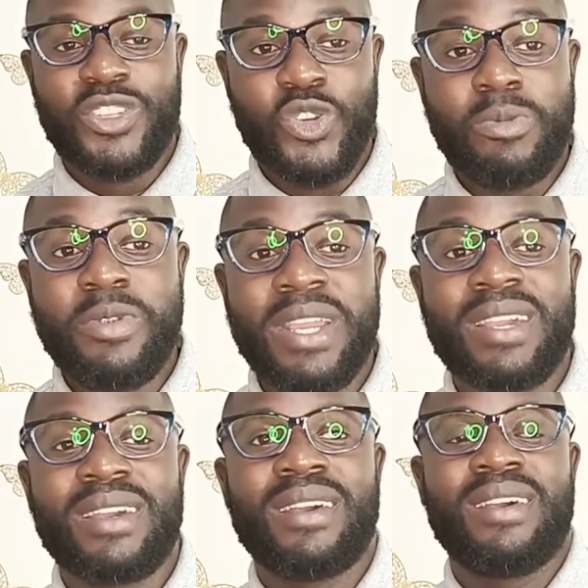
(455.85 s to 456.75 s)

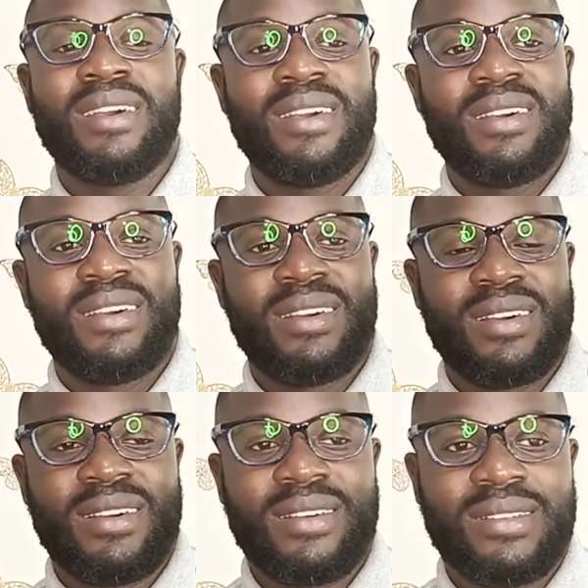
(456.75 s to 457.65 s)
Turmeric,
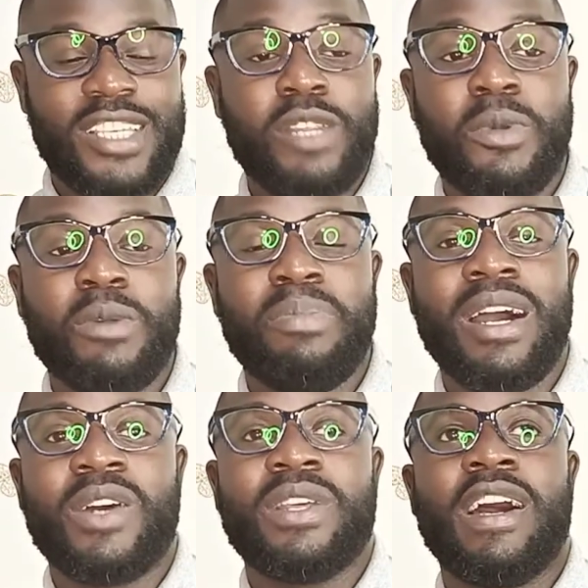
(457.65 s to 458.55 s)
cinnamon
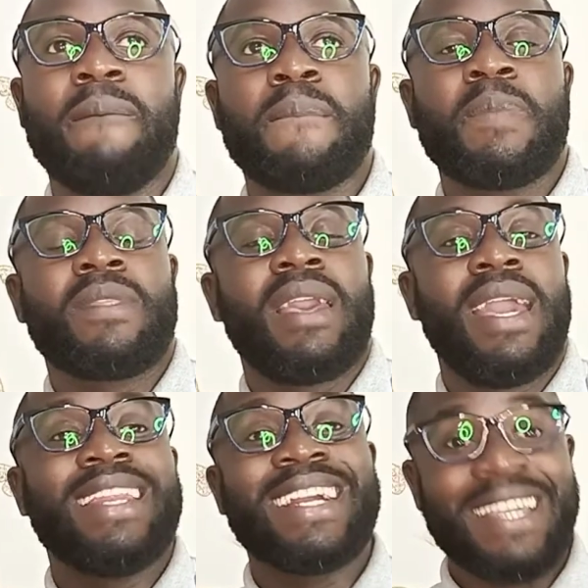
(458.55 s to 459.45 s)
powder
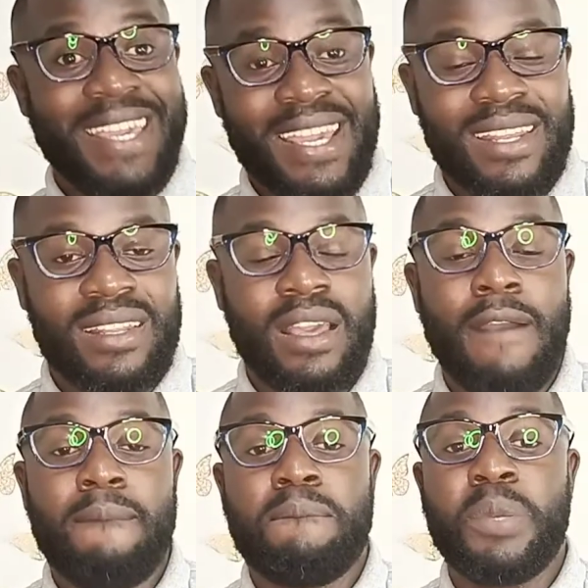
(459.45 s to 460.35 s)
and cayenne.
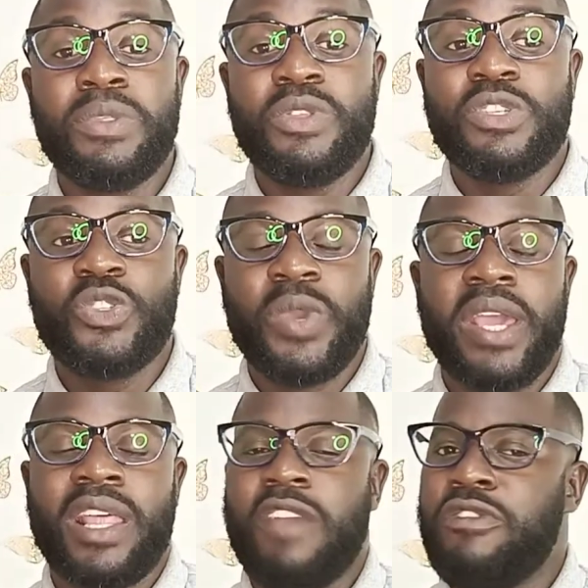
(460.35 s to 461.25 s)
Put those
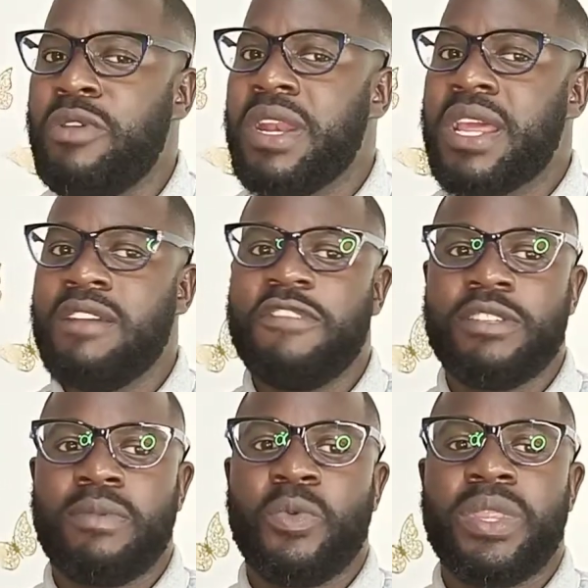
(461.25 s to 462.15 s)
together. If you're
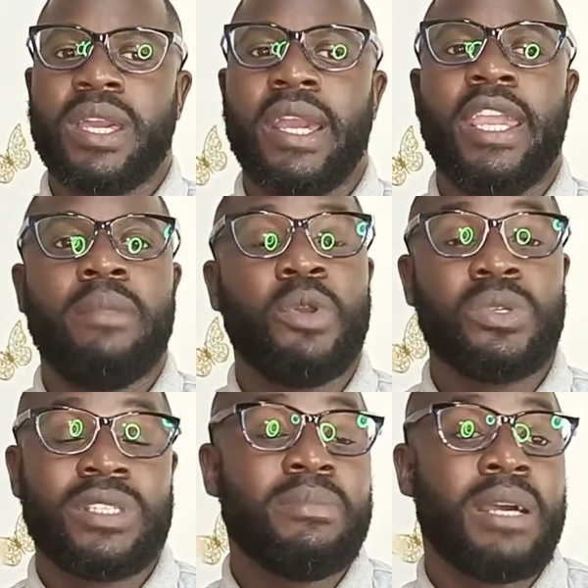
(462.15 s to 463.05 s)
uncomfortable with cayenne
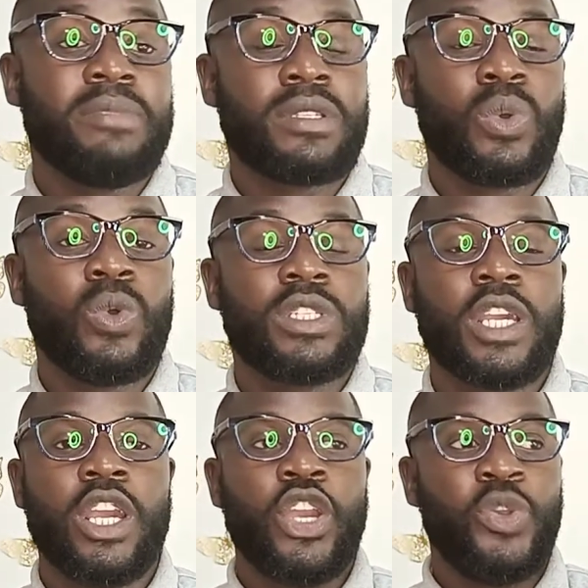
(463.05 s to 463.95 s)
because sometimes it's hot,
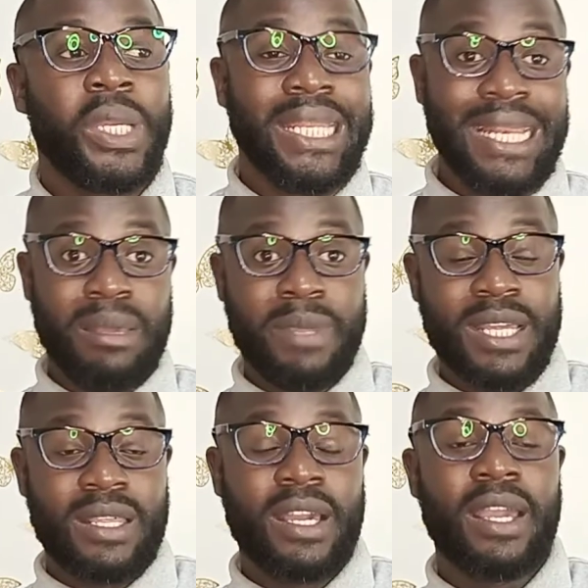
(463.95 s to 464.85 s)
you can
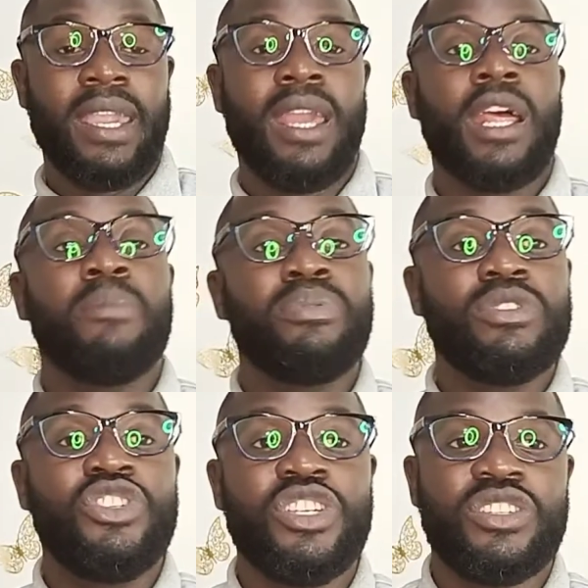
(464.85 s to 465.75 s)
eliminate the cayenne and
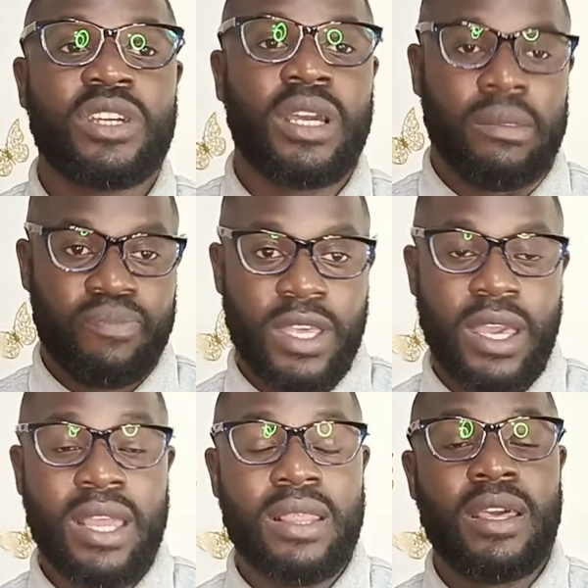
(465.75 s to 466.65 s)
put ginger
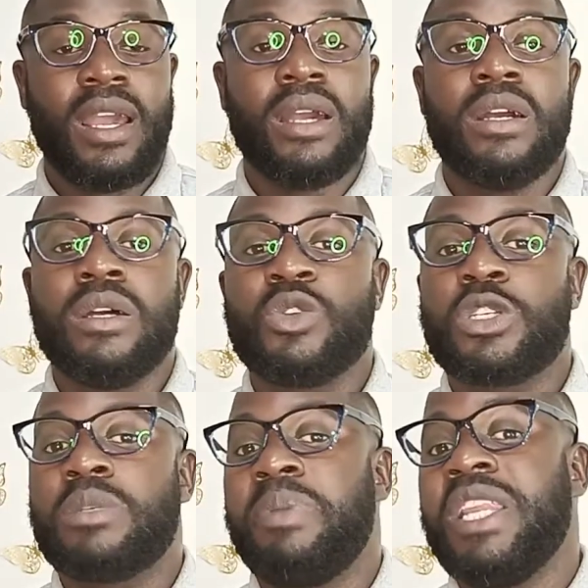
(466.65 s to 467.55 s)
in there to
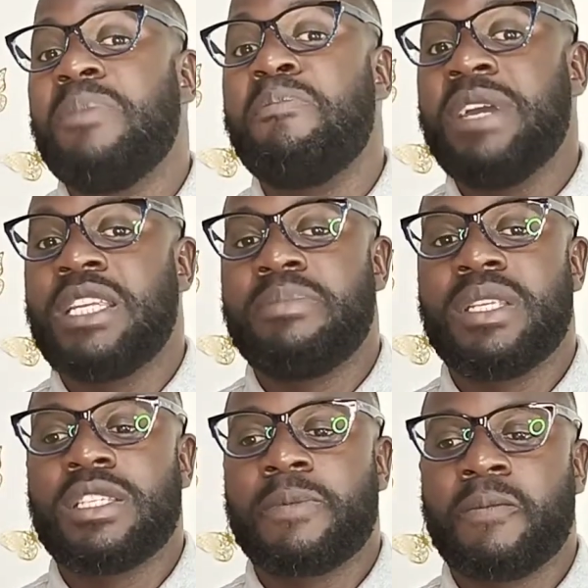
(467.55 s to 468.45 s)
speed up
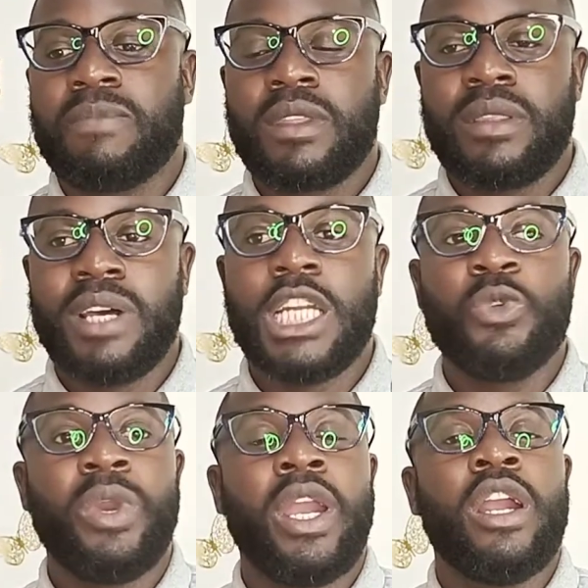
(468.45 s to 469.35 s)
metabolism.
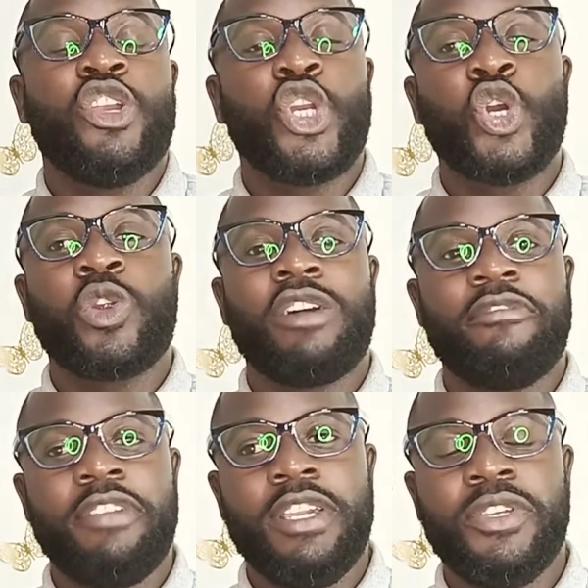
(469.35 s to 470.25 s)
That way, you're going to
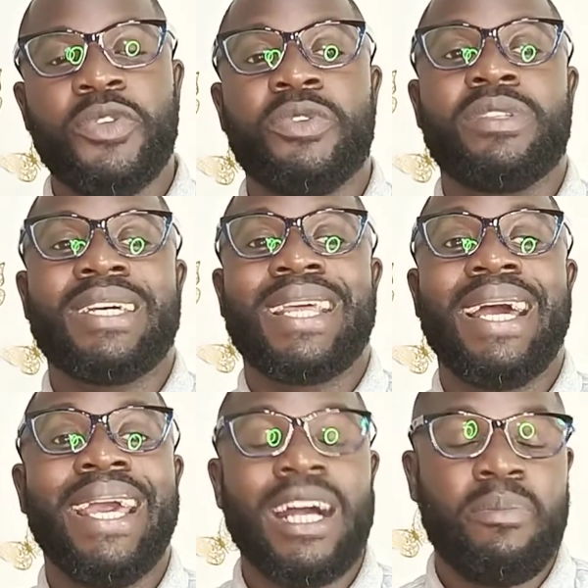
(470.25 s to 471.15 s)
have issues that
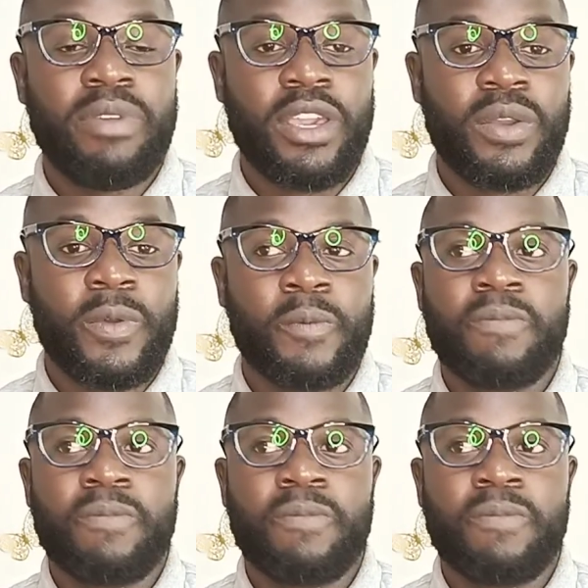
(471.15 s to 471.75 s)
are helping you.